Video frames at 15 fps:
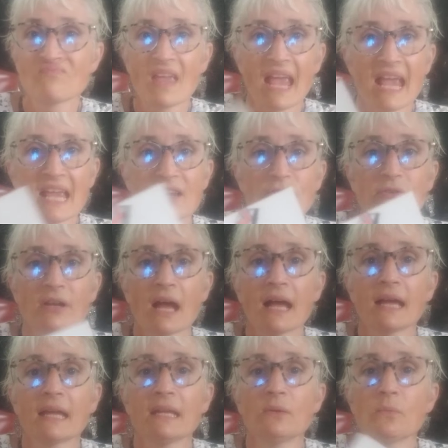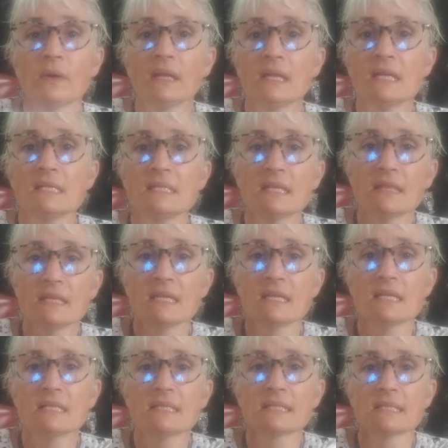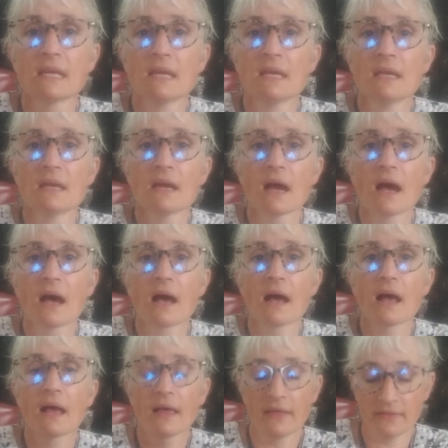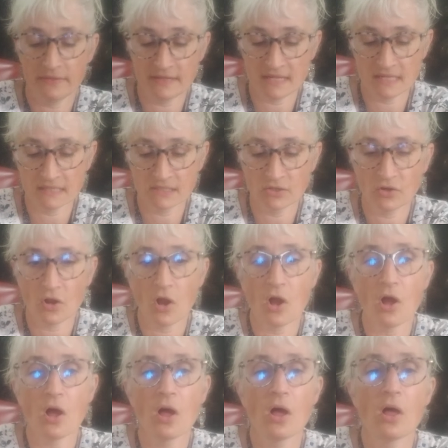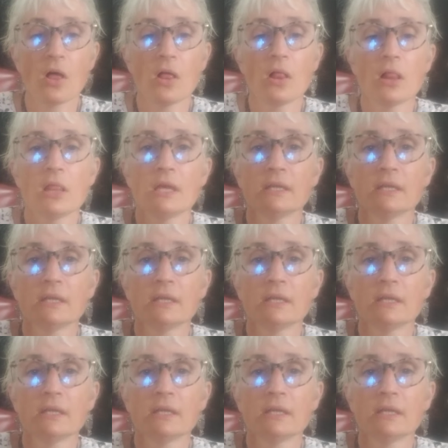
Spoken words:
8 or 9 when he did these. These are all